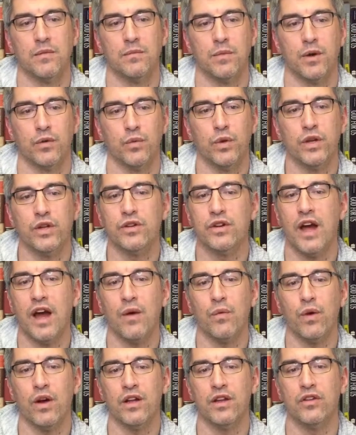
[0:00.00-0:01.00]
But we do
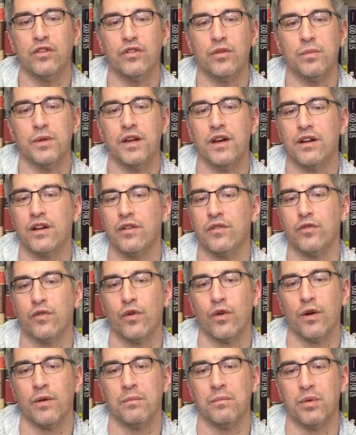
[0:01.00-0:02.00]
not want you to be
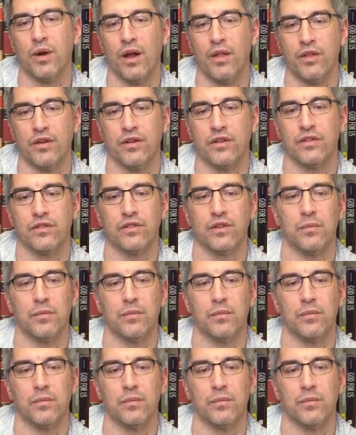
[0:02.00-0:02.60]
uninformed, brothers,